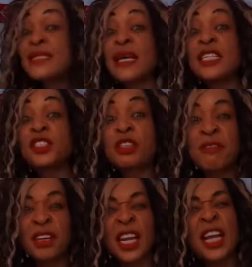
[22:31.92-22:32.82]
my son is
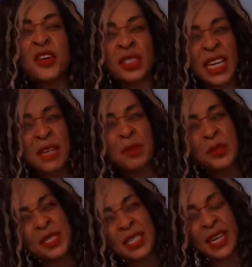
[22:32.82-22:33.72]
traveling and you're telling me
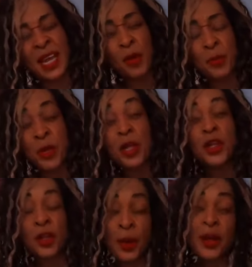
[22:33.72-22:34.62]
to seek help.
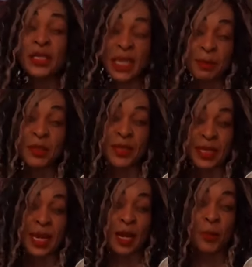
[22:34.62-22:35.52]
You know why you're telling me to
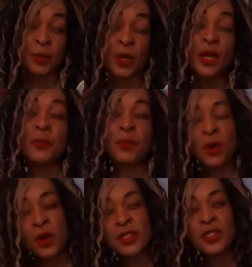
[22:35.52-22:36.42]
seek help?
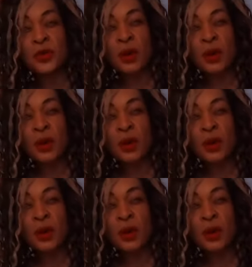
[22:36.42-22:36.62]
Because